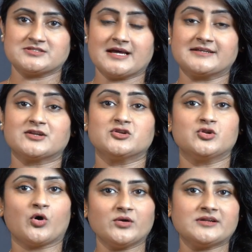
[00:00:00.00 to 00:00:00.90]
that are
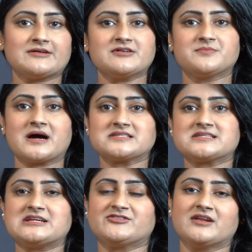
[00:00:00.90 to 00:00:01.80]
not covered by
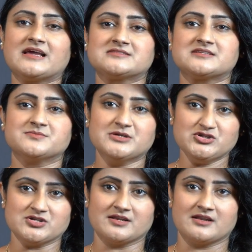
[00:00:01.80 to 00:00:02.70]
centralized
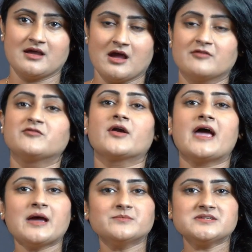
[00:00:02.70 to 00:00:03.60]
admission for
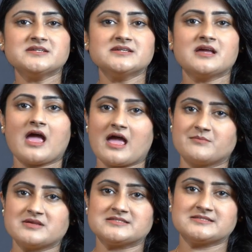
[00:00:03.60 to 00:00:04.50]
MD,
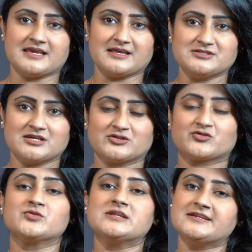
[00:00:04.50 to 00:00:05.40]
MS seats
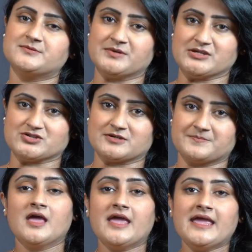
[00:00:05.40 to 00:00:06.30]
through NEET PG.
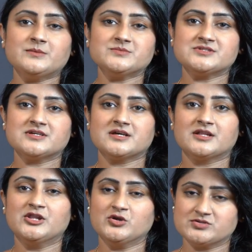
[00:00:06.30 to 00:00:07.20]
AIIMS,
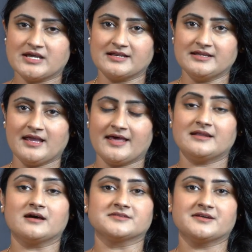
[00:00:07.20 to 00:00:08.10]
New Delhi
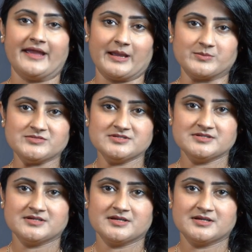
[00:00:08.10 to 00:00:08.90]
and other AIIMS,